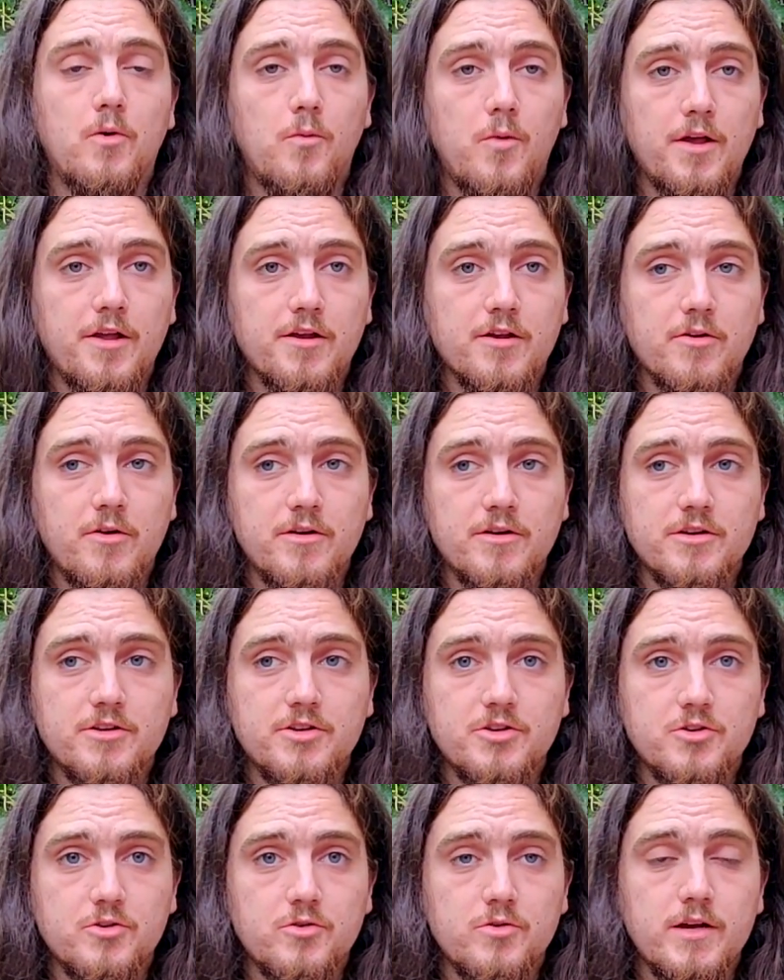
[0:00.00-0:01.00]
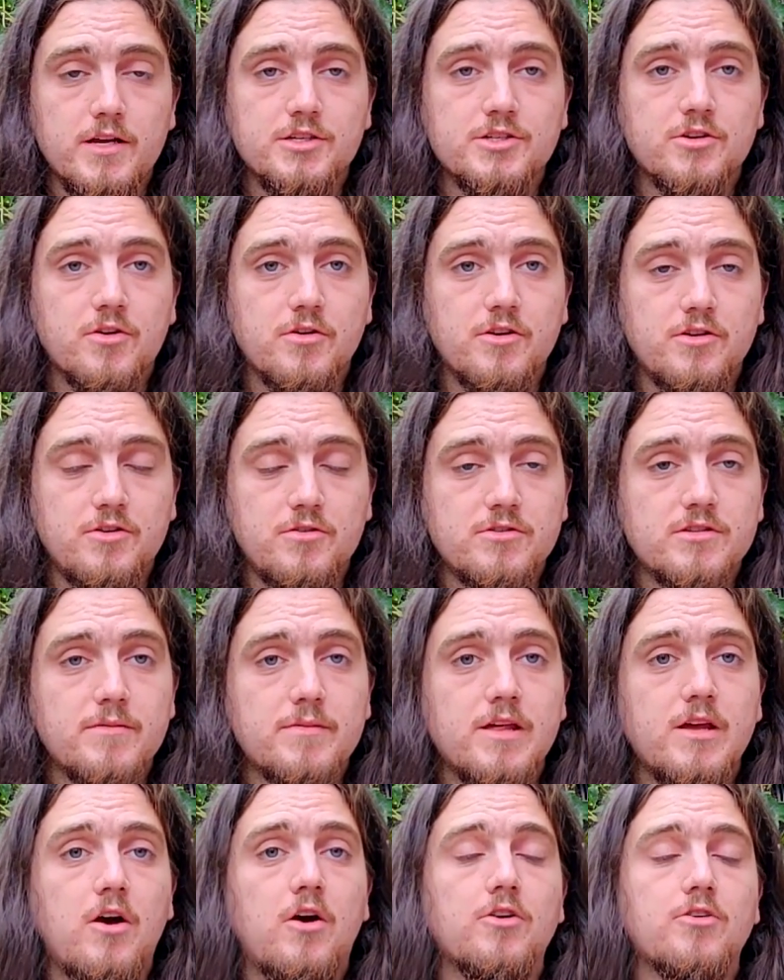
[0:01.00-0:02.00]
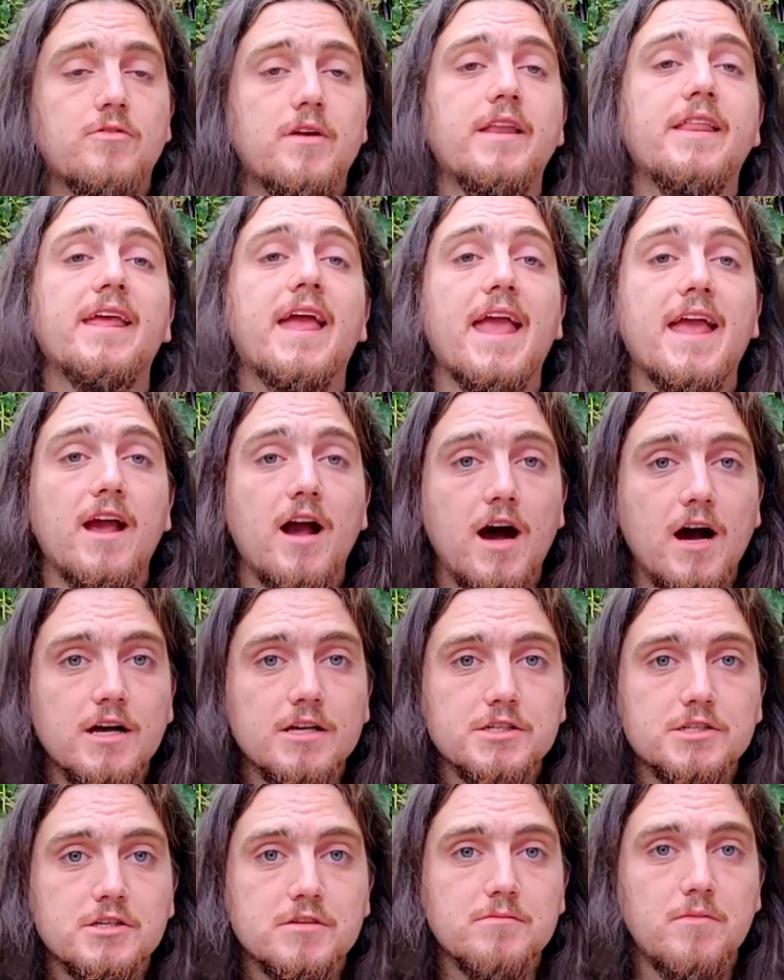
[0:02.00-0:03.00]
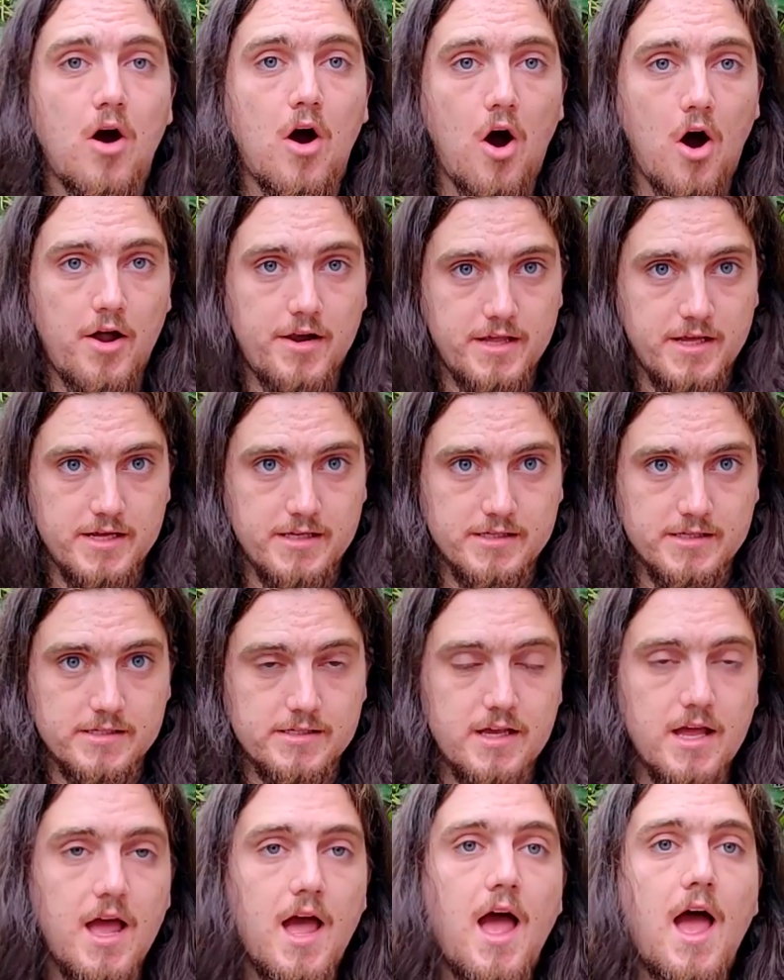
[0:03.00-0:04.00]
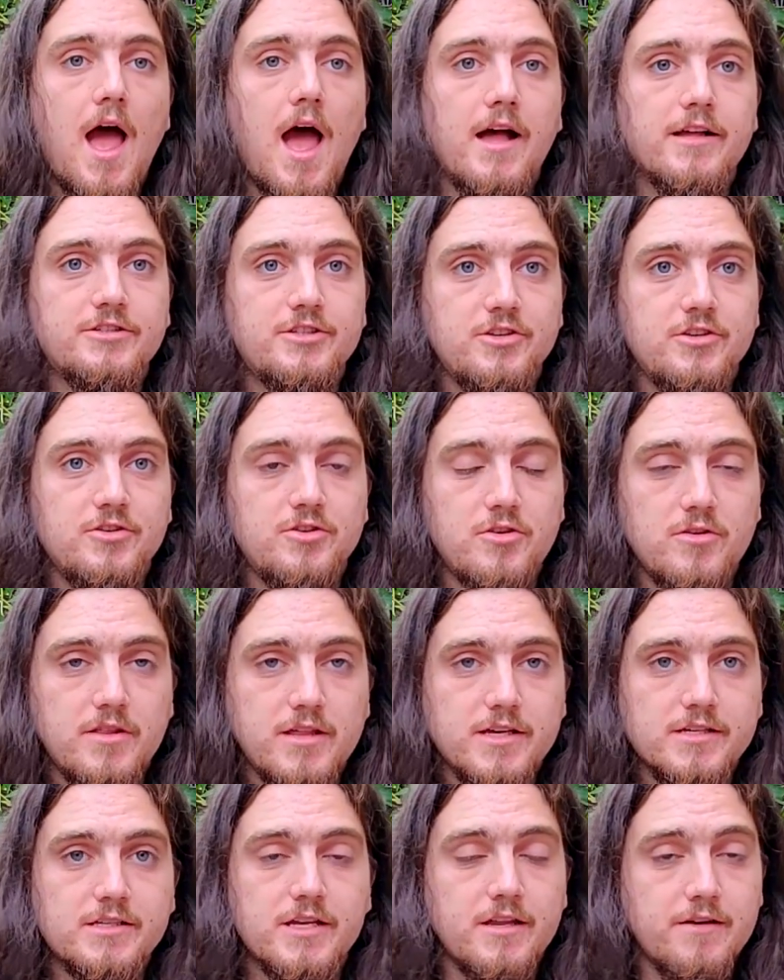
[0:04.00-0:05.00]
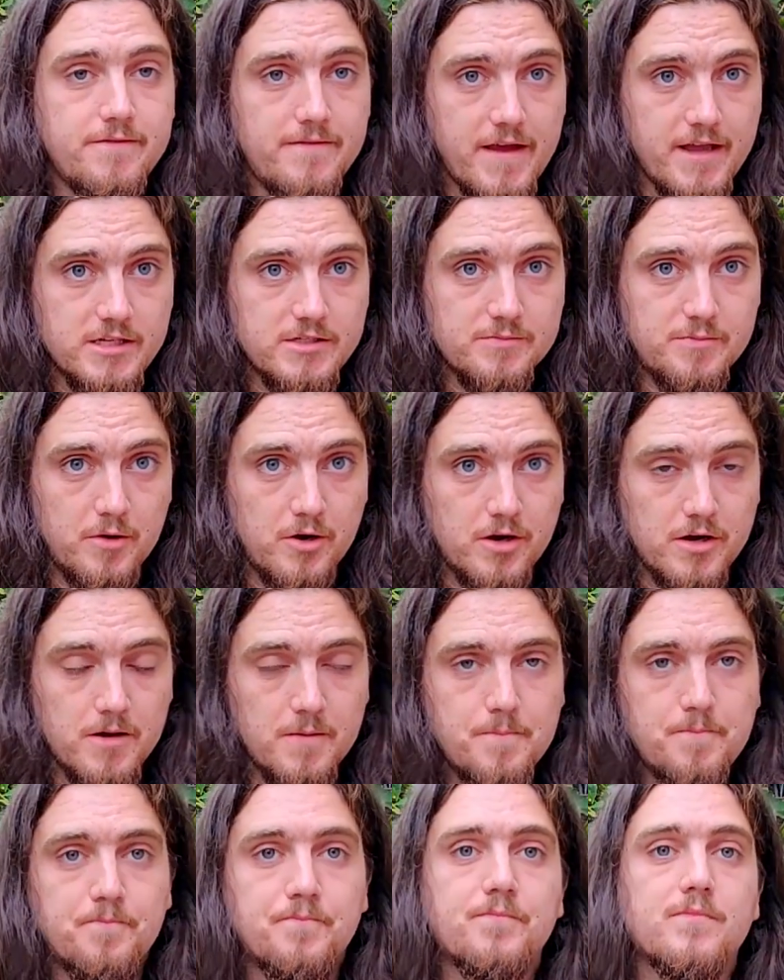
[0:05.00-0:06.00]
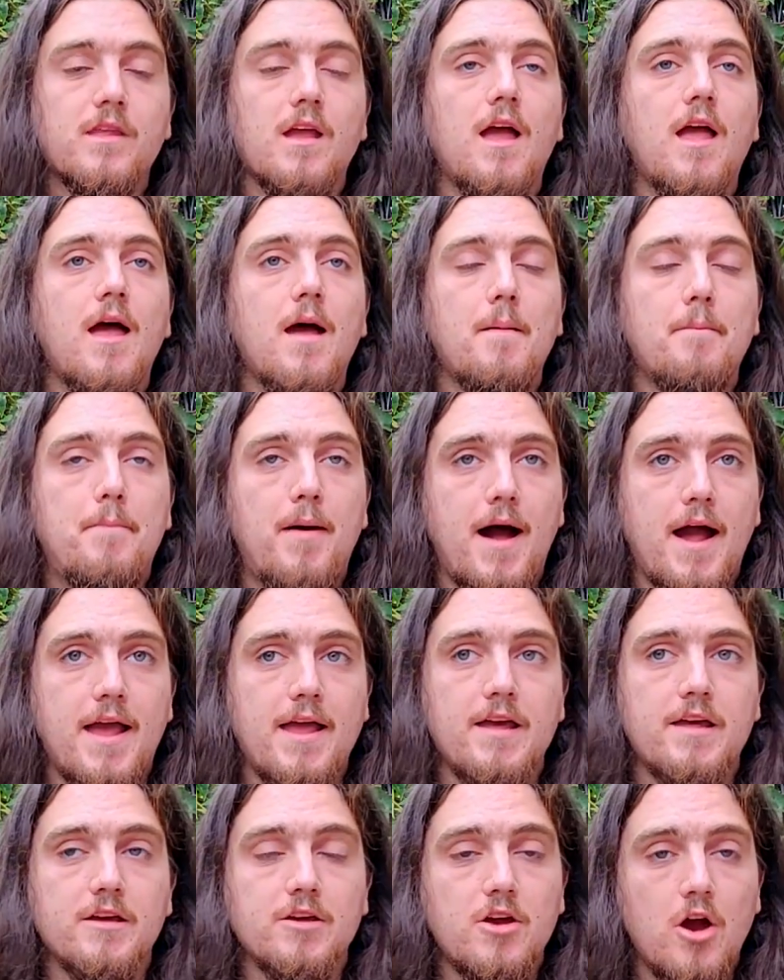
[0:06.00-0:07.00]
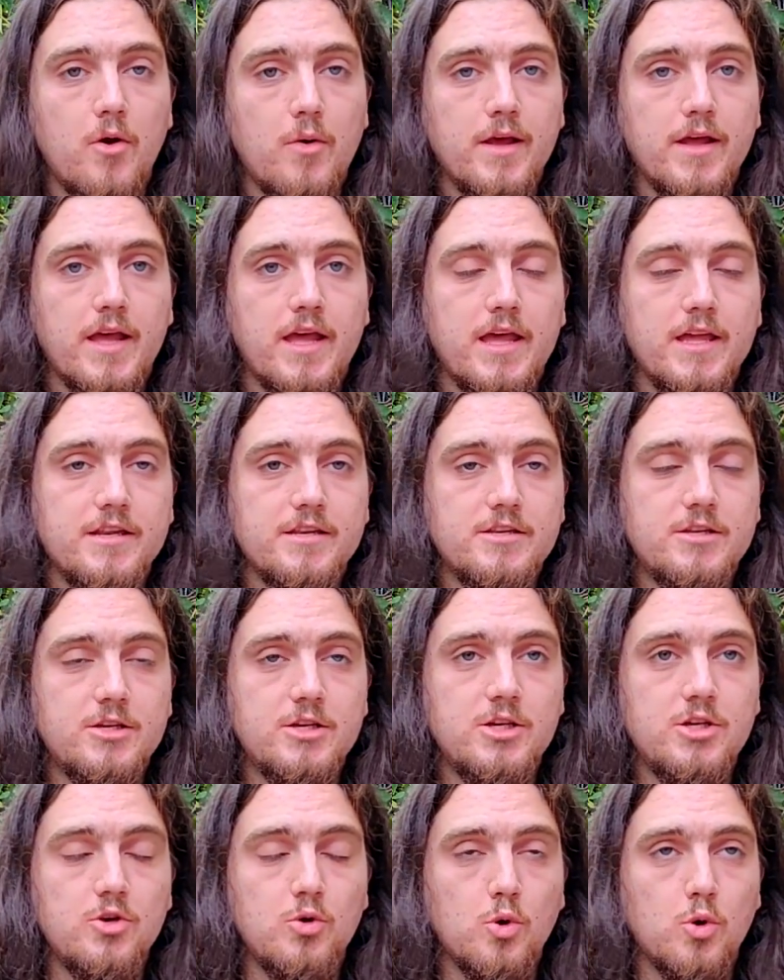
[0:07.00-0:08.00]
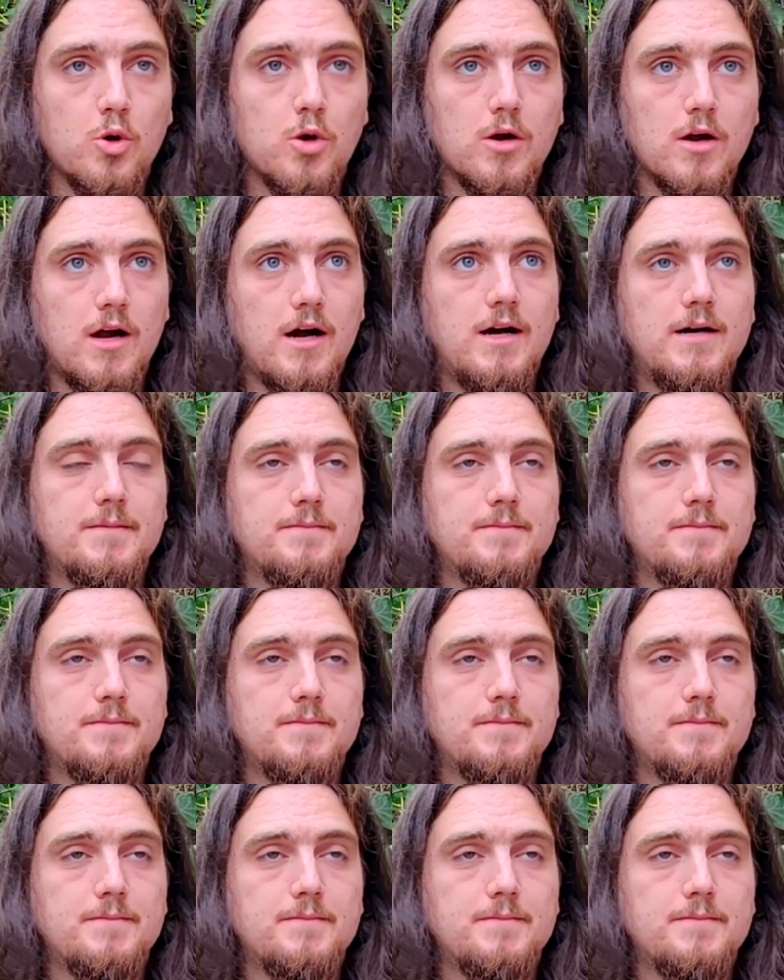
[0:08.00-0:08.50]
what you're going to do is you're going to do something called creating a custom audience. And so you do this in Facebook by going into your